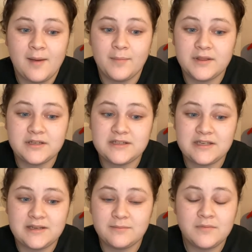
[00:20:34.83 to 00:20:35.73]
But the
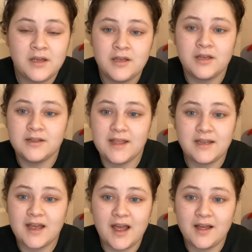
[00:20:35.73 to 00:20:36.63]
team,
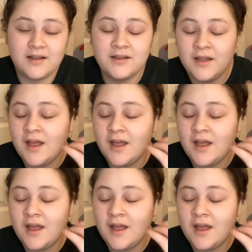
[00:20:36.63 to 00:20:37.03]
I